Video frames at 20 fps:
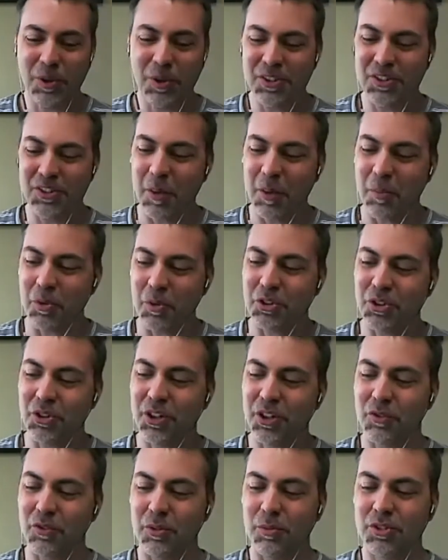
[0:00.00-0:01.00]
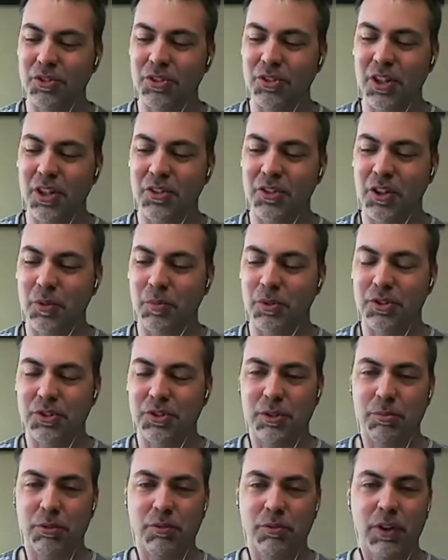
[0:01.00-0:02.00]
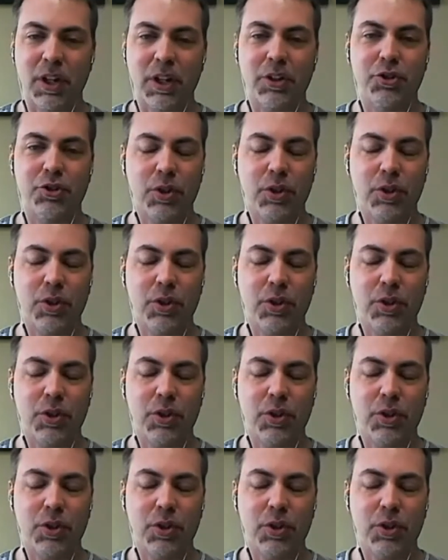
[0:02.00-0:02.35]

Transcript: the opportunity for massage therapists to provide